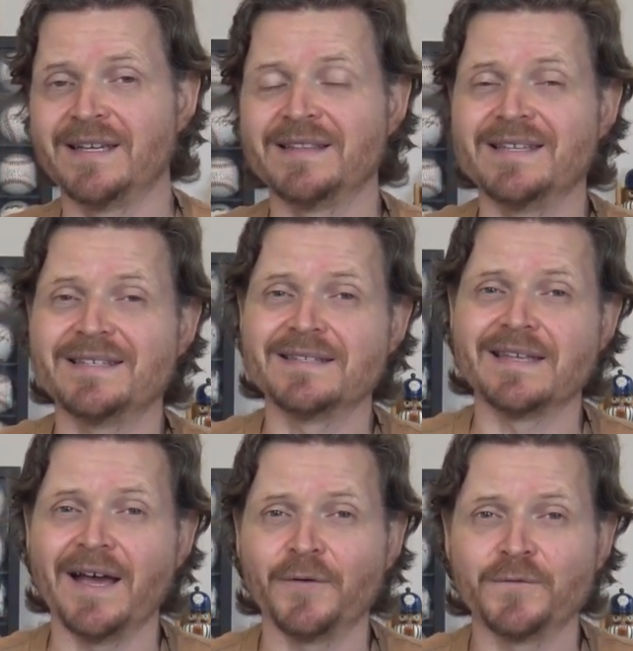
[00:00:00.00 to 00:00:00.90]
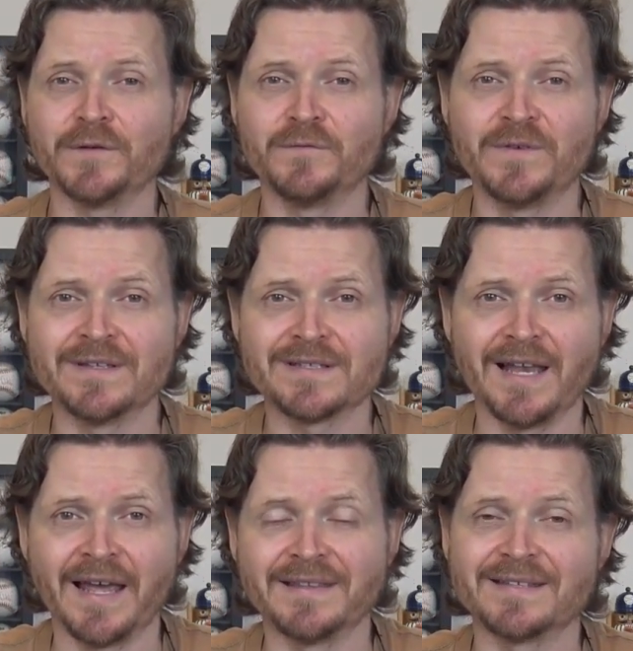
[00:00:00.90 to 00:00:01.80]
This is the outfield fence
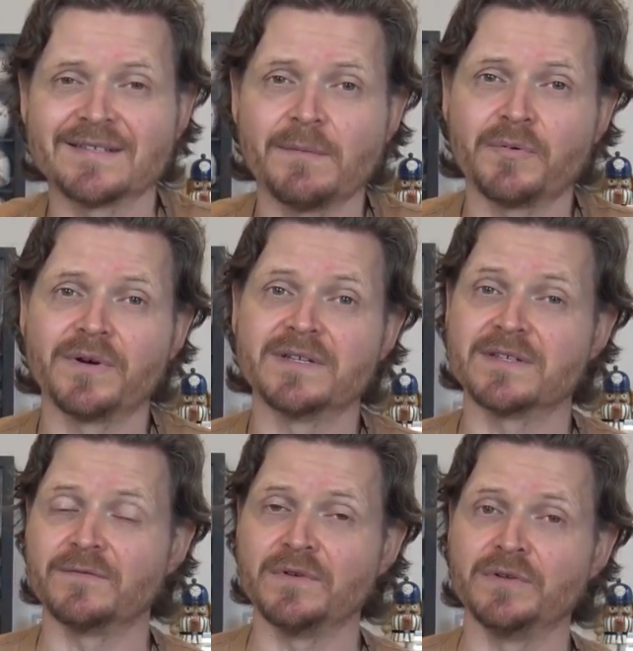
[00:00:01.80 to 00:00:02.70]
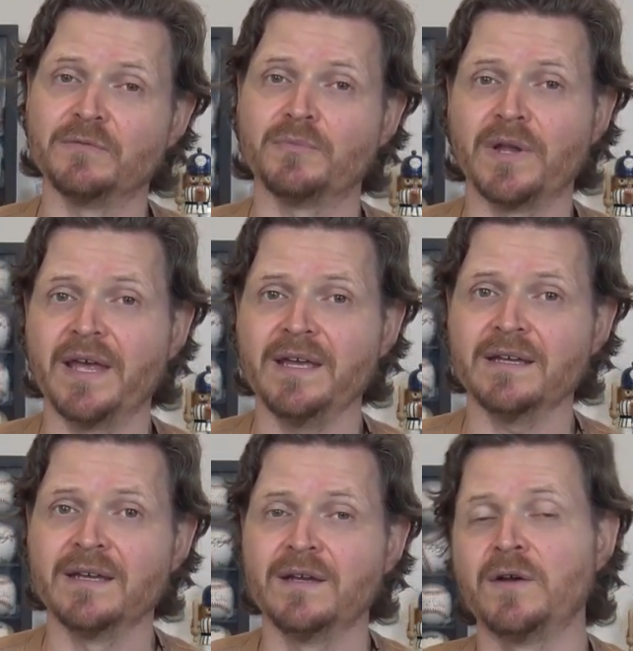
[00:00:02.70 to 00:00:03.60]
line that separates the field of play
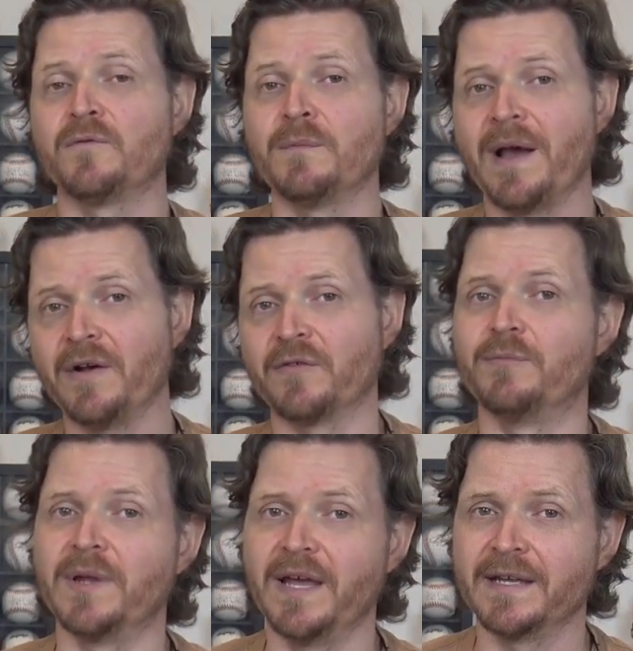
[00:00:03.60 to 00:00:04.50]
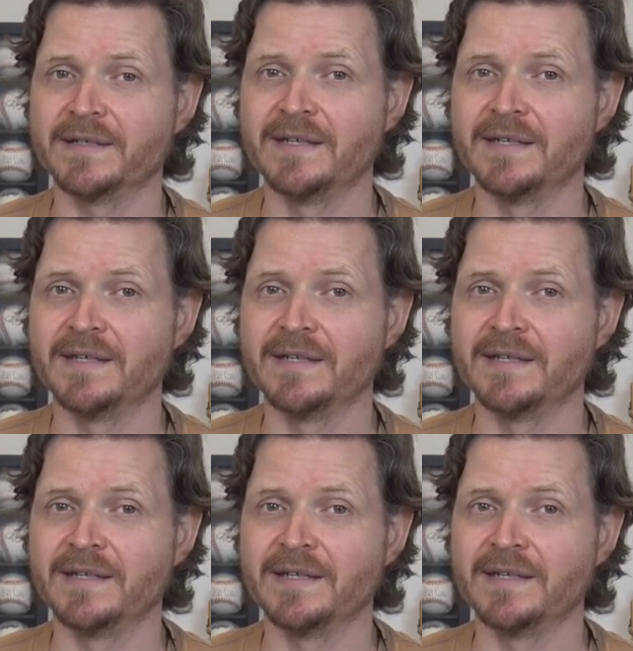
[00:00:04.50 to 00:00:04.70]
from out of play.